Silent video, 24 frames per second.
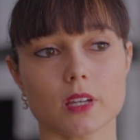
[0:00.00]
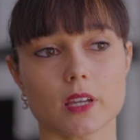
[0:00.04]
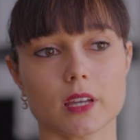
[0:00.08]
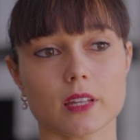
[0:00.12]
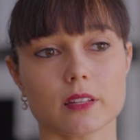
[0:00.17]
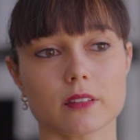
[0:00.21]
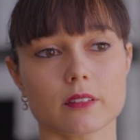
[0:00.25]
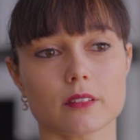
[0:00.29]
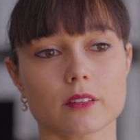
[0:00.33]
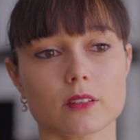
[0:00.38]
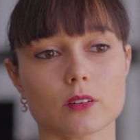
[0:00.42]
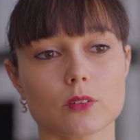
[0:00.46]

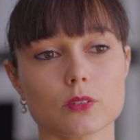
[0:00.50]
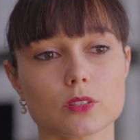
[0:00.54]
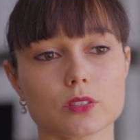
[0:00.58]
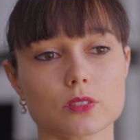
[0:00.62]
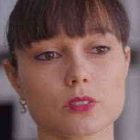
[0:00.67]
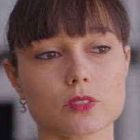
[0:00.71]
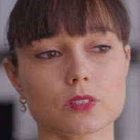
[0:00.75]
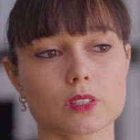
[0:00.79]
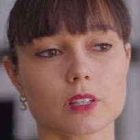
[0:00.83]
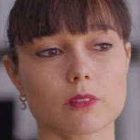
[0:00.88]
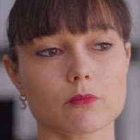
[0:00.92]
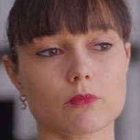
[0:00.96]
and
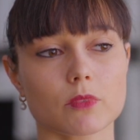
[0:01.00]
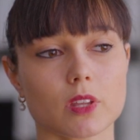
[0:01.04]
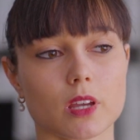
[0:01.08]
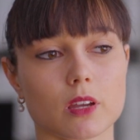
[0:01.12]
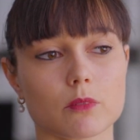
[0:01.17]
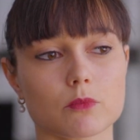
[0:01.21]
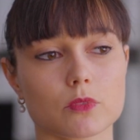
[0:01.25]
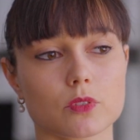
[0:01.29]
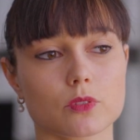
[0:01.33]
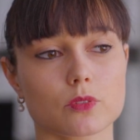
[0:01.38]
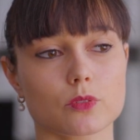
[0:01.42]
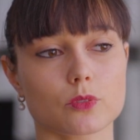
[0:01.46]
also
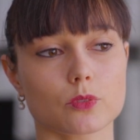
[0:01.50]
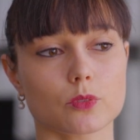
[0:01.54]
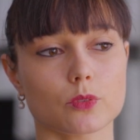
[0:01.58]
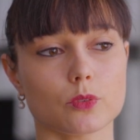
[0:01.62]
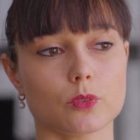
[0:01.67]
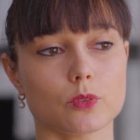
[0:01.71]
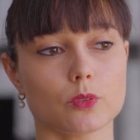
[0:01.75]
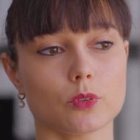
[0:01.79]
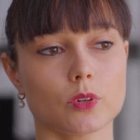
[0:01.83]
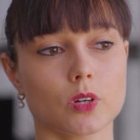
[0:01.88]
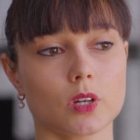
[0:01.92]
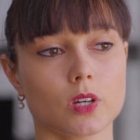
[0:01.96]
sometimes
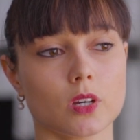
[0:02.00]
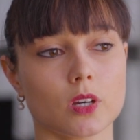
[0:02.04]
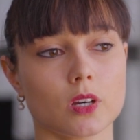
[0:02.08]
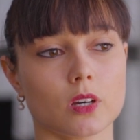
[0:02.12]
to